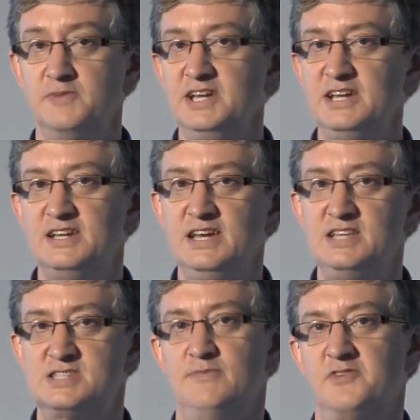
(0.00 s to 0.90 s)
we needed to
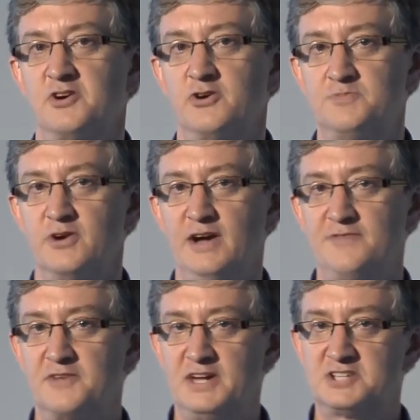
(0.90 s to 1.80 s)
eat some of our
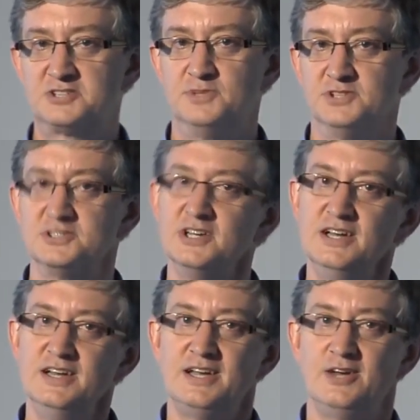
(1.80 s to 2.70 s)
cryptographic vegetables
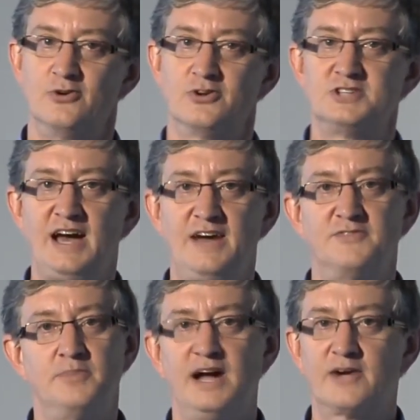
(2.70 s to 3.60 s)
in order to have
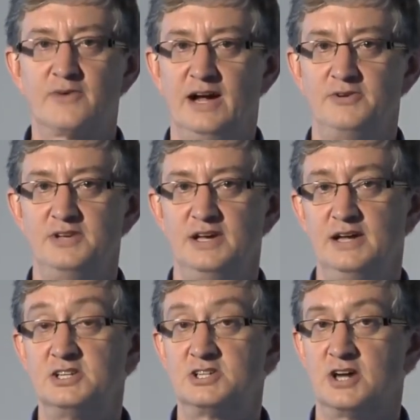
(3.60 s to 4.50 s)
the background
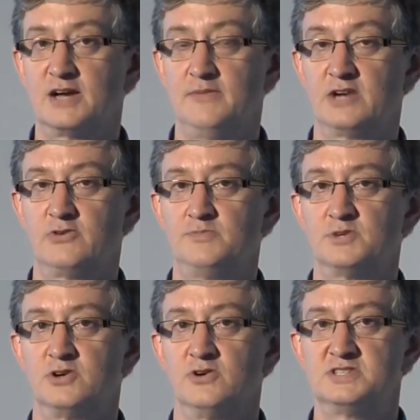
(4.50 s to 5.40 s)
to talk about
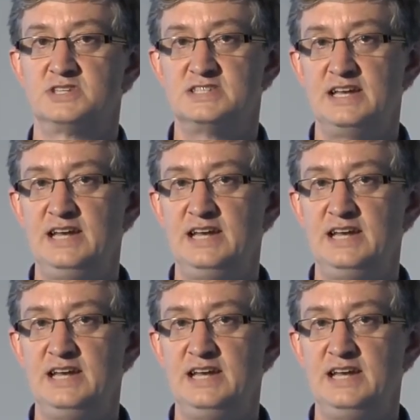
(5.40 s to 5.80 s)
cryptocurrencies.